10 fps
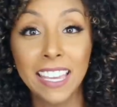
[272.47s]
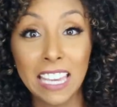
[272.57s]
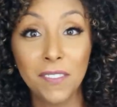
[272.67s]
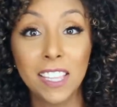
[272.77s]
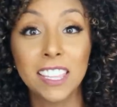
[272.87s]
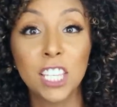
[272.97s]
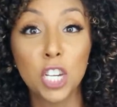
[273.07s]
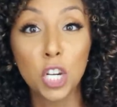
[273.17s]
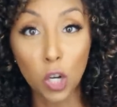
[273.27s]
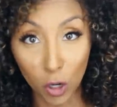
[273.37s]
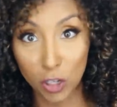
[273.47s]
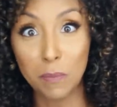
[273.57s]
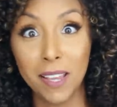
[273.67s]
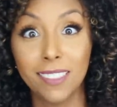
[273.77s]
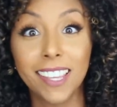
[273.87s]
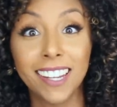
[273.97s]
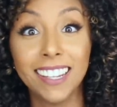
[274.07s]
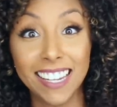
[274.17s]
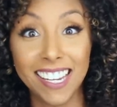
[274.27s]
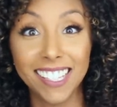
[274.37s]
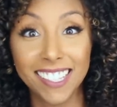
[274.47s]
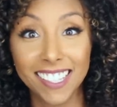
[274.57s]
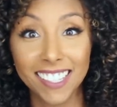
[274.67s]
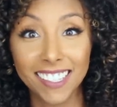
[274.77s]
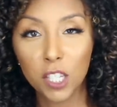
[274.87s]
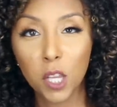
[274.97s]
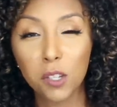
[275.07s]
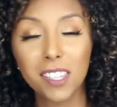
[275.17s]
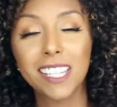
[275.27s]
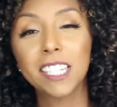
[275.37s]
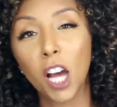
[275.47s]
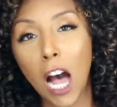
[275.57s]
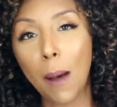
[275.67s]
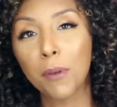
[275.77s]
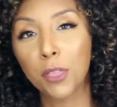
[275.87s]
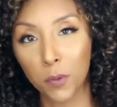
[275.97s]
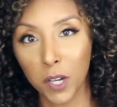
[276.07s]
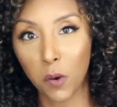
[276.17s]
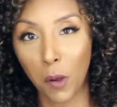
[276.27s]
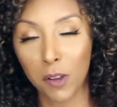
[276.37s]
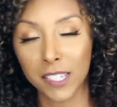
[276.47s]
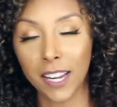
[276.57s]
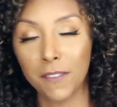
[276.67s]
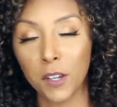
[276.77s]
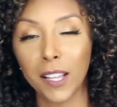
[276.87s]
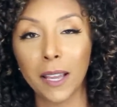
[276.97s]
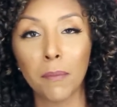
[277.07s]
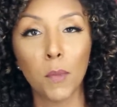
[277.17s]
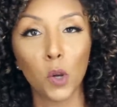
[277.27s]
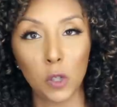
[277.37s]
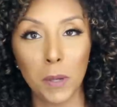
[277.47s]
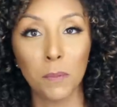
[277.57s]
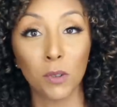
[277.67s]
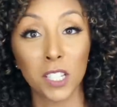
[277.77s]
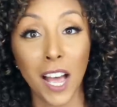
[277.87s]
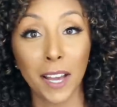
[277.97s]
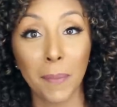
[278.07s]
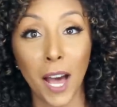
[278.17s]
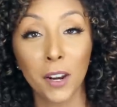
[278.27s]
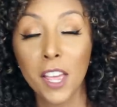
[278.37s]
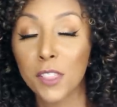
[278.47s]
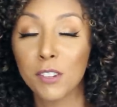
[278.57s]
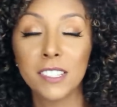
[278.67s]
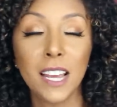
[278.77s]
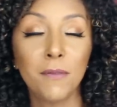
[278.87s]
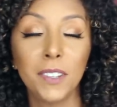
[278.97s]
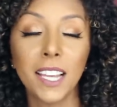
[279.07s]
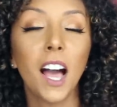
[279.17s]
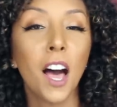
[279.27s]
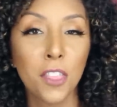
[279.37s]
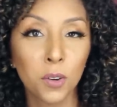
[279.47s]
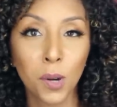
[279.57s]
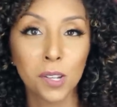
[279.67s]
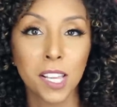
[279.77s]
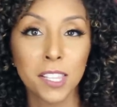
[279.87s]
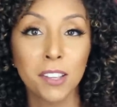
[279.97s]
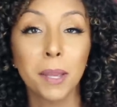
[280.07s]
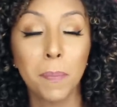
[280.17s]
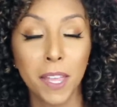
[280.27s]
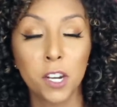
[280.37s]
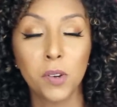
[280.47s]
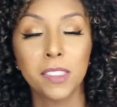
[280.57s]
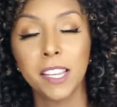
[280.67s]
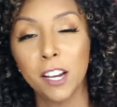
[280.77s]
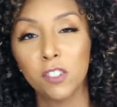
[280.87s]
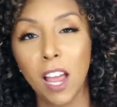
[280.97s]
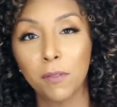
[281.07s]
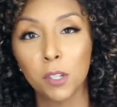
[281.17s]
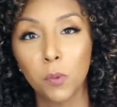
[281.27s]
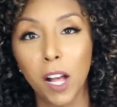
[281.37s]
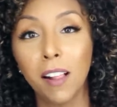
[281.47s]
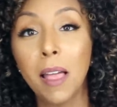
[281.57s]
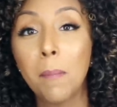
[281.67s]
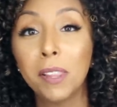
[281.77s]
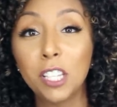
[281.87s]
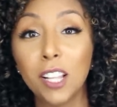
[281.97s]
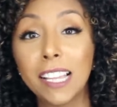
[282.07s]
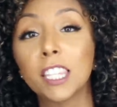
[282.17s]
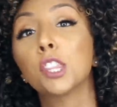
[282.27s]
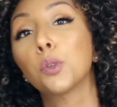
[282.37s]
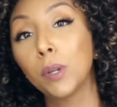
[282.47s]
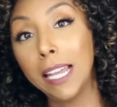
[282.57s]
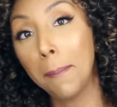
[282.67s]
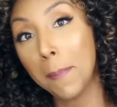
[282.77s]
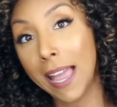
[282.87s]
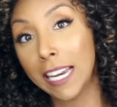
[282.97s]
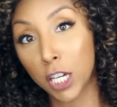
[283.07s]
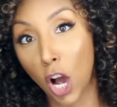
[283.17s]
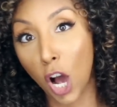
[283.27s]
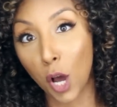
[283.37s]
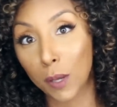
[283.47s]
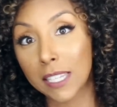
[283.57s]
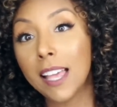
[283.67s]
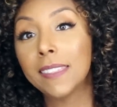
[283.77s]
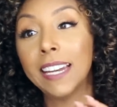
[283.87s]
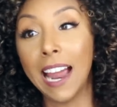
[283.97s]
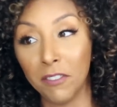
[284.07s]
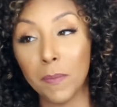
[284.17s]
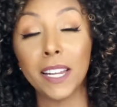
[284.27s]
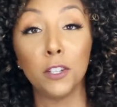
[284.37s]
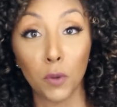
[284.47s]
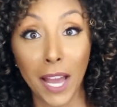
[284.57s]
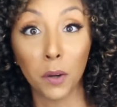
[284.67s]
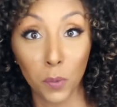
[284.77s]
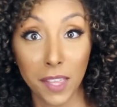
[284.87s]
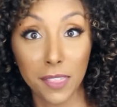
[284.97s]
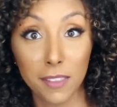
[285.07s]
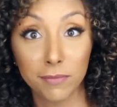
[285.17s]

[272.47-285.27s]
and give it the nourishment that it needs. So those are the top three oils that I feel like most people talk about. There's definitely other oils out there that penetrate the hair shaft as well, but these are like the three main dogs that everybody's riding with.